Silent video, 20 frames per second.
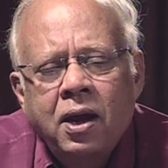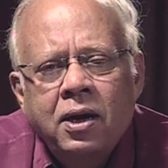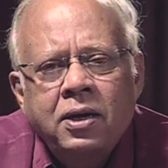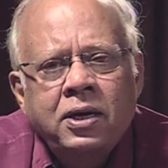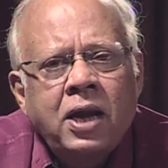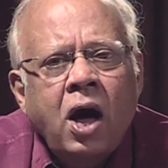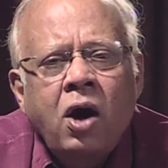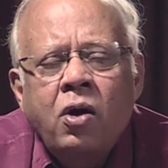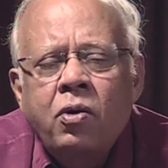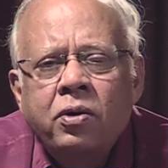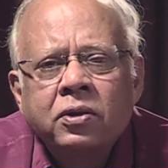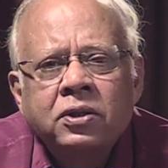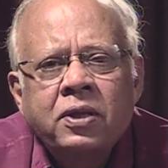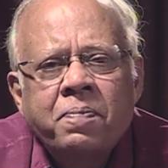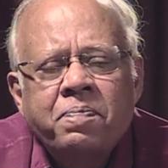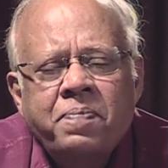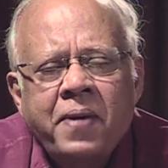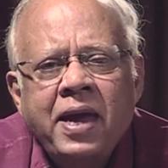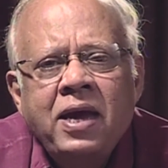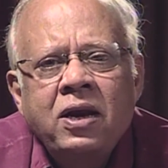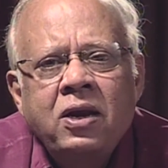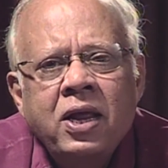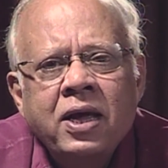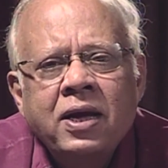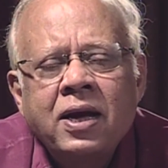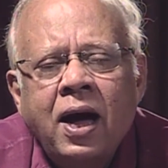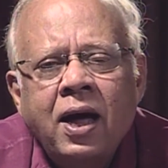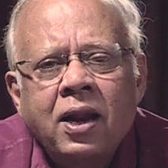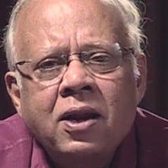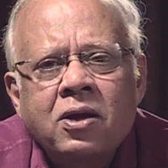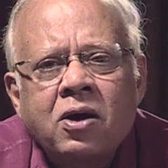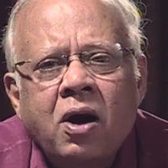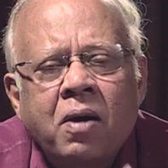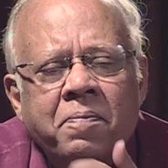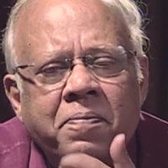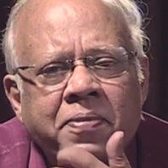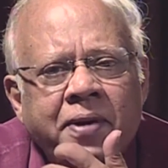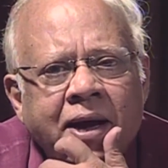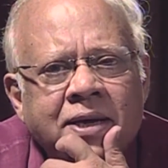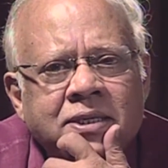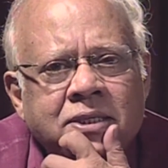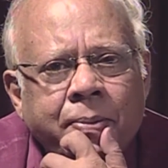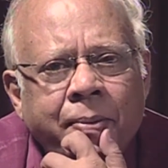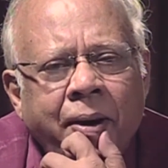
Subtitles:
Now, the Pays Légal comprised